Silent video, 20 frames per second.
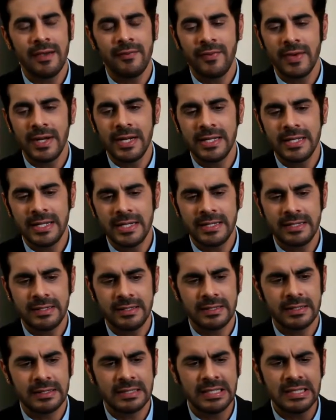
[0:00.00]
I felt that
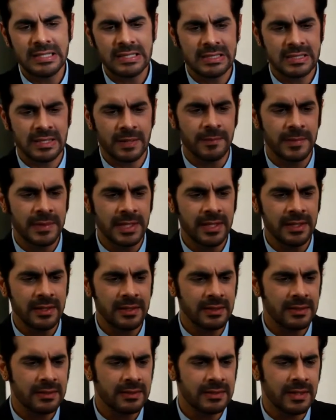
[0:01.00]
there is
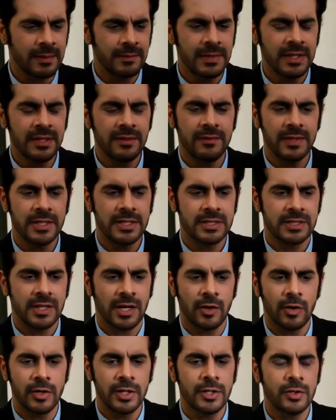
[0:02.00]
something, something which,
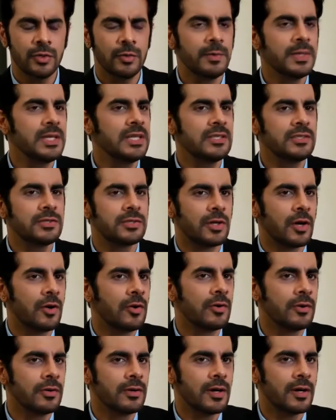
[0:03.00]
according to me, is
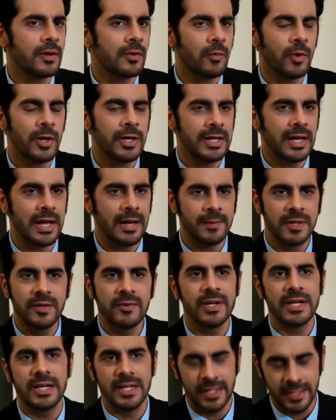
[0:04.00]
wrong uh, what
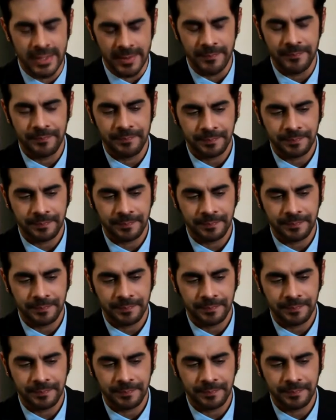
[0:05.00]
Emiway did.